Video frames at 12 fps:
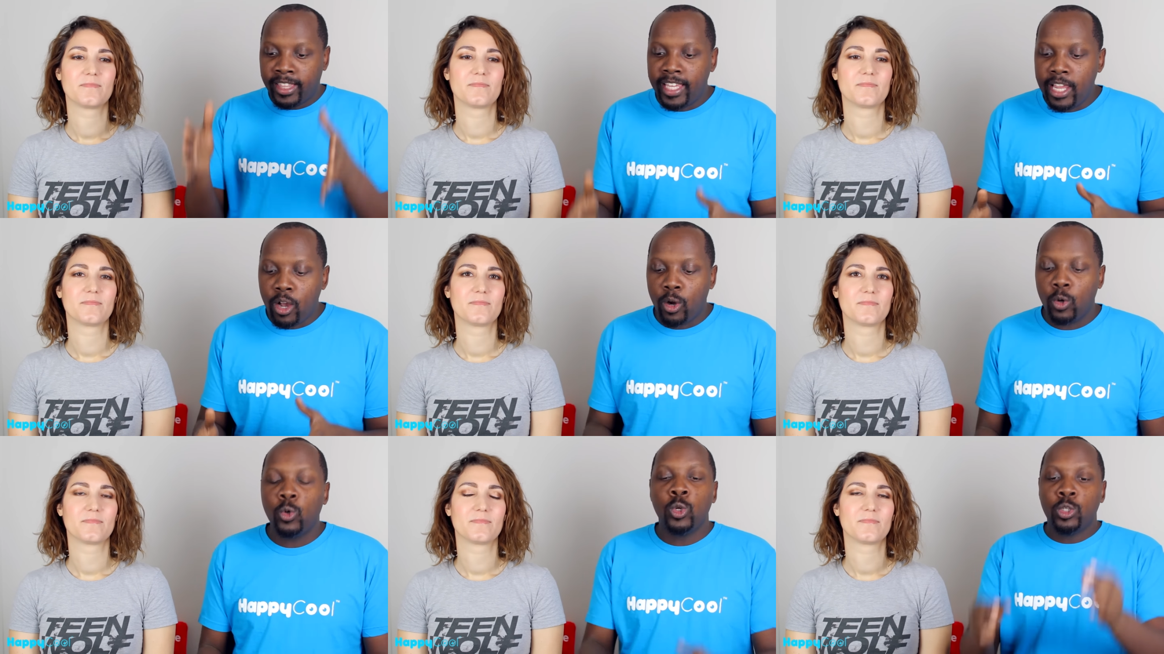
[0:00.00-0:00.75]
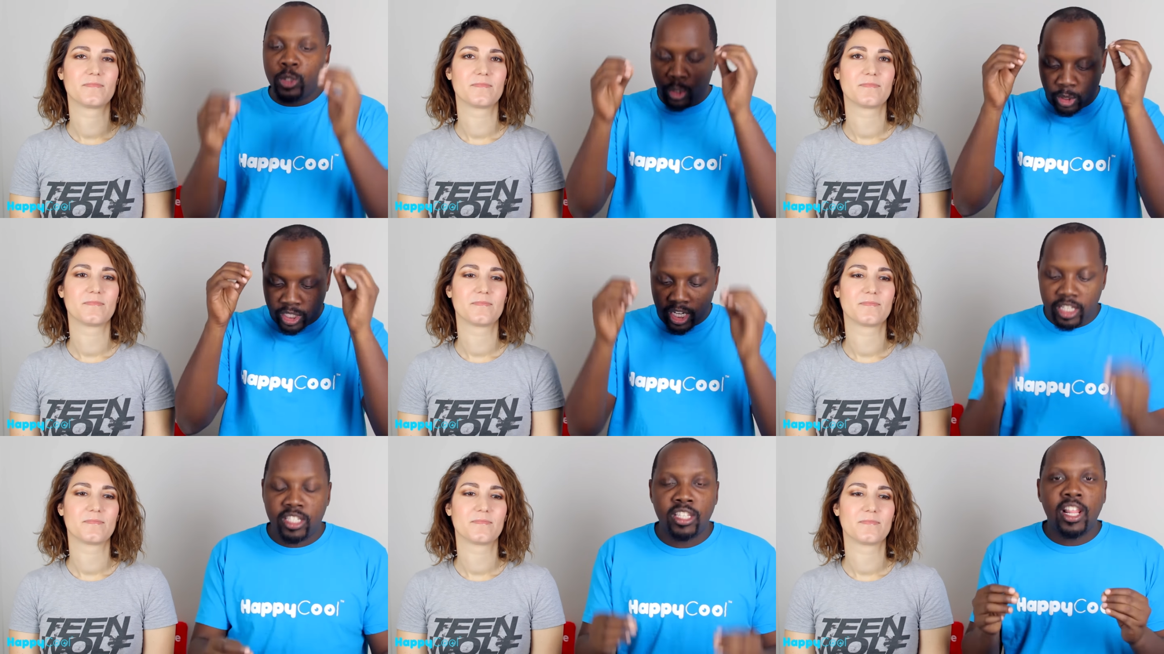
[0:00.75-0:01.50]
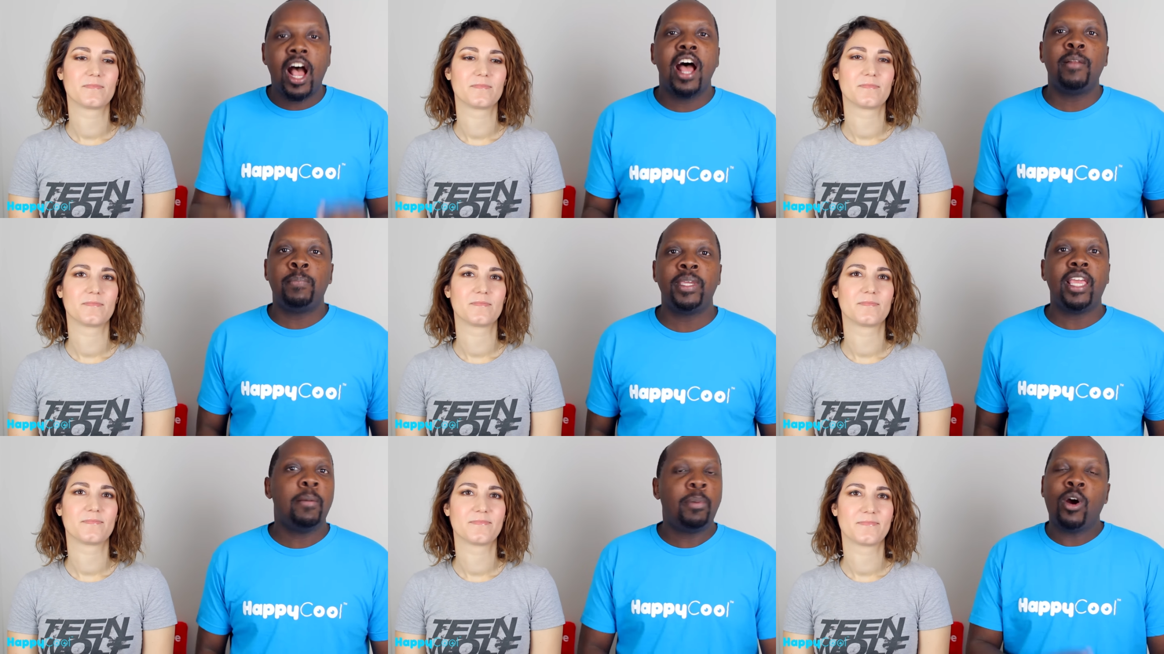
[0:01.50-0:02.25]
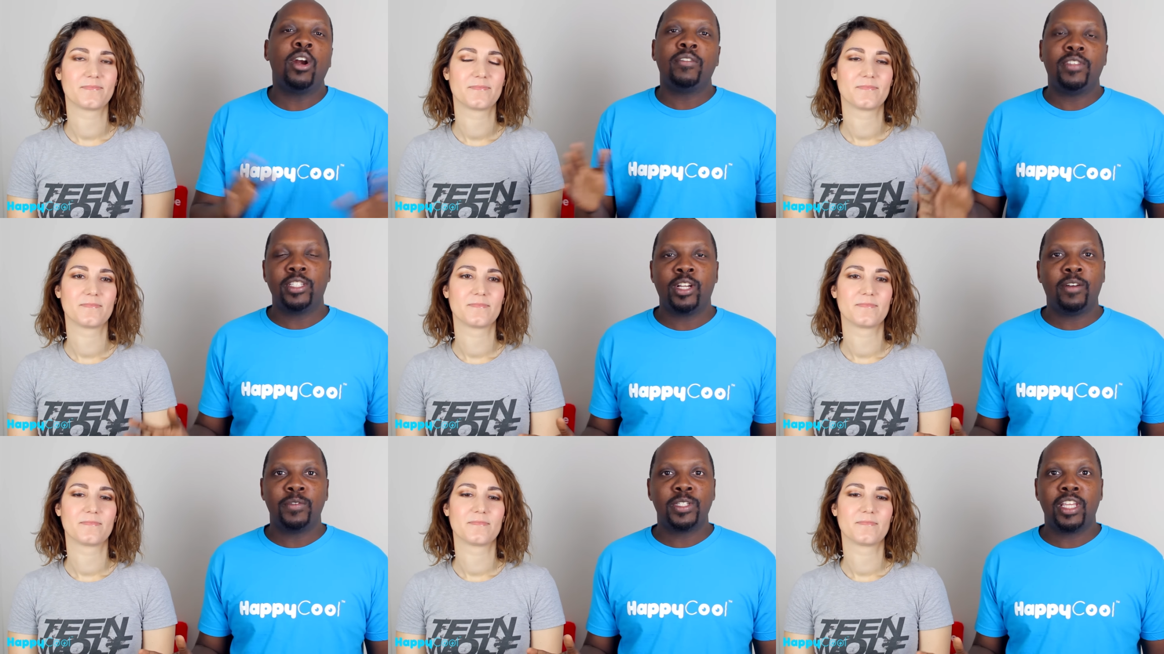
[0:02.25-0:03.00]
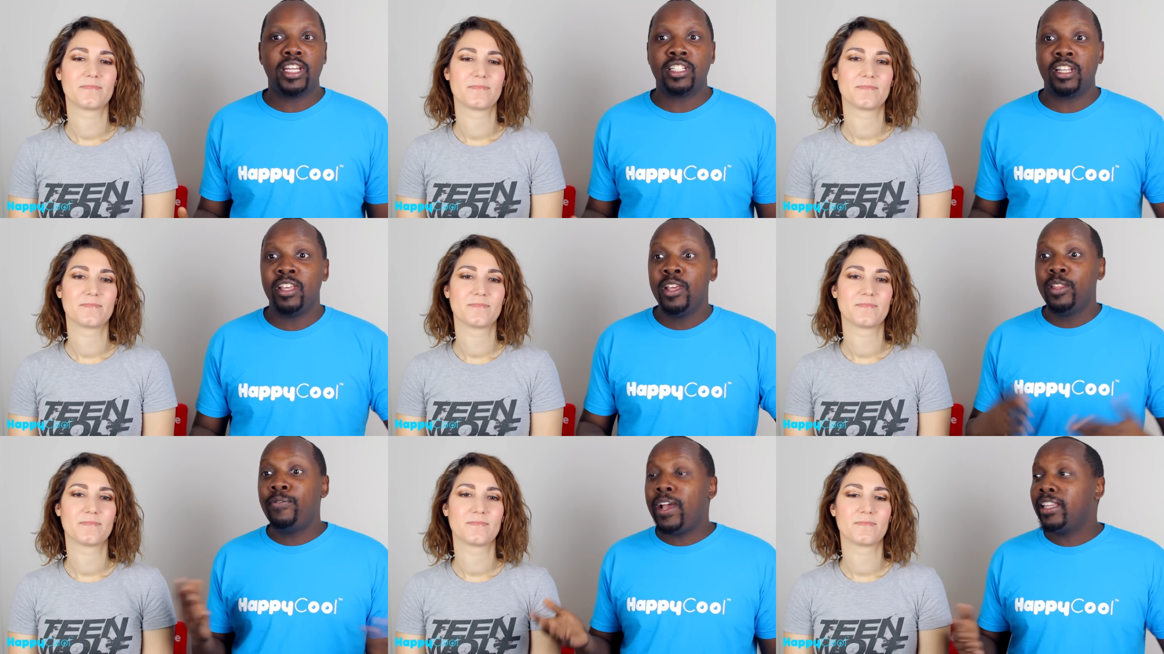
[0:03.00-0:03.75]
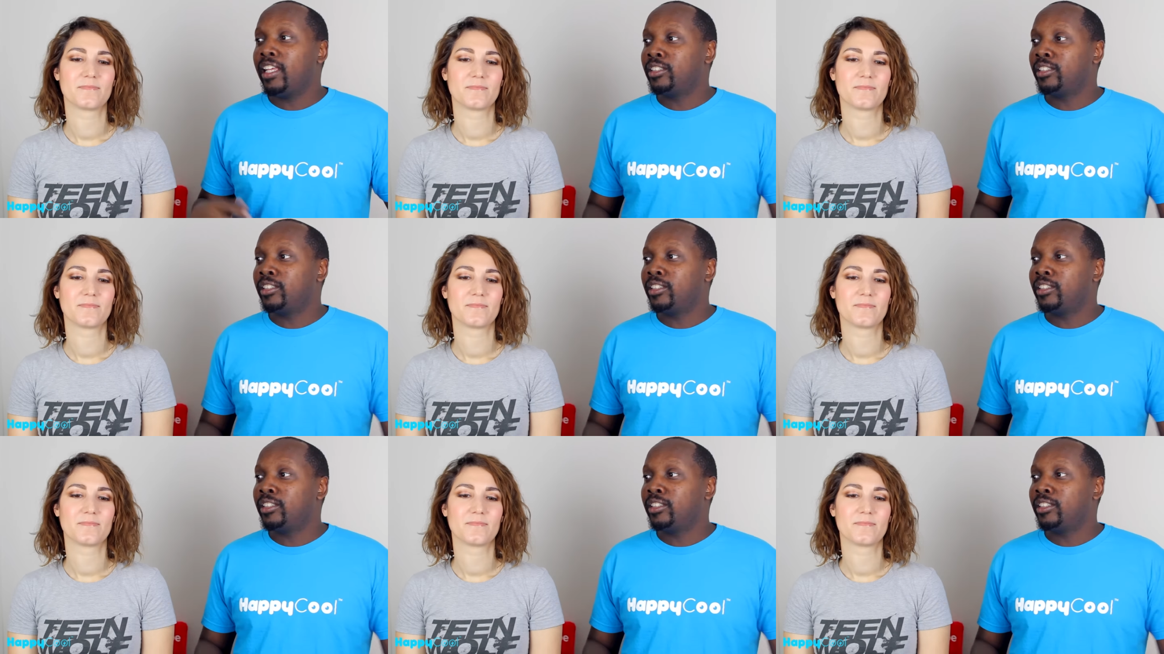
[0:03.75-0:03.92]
Speaker 1: Theo should just not be a part of this conversation. The fact